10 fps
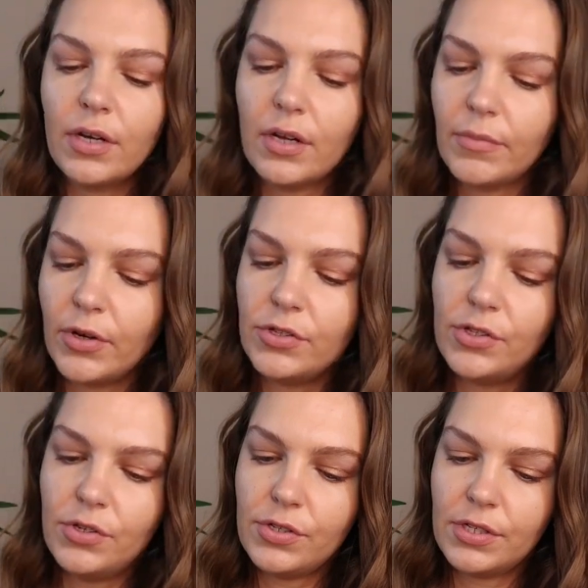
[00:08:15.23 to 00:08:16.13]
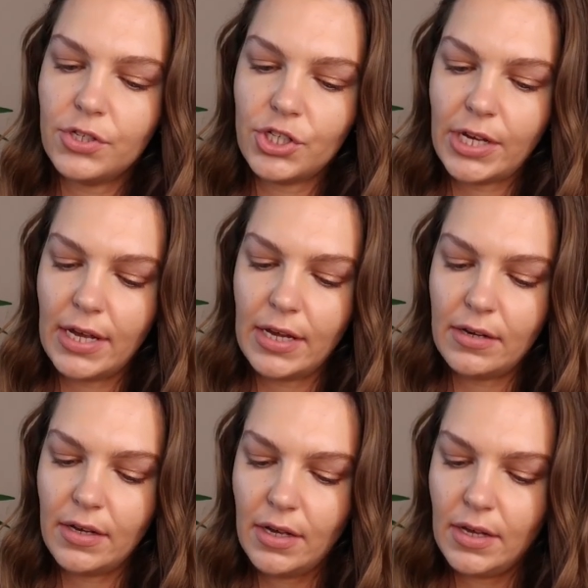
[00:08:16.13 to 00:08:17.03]
I'm going to use the
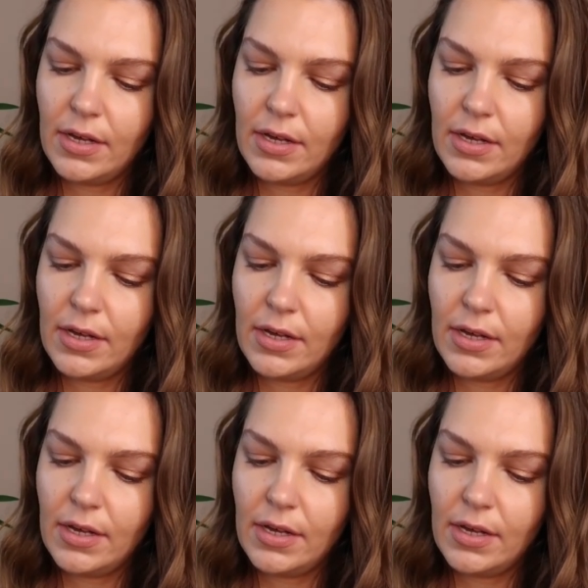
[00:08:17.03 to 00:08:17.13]
shade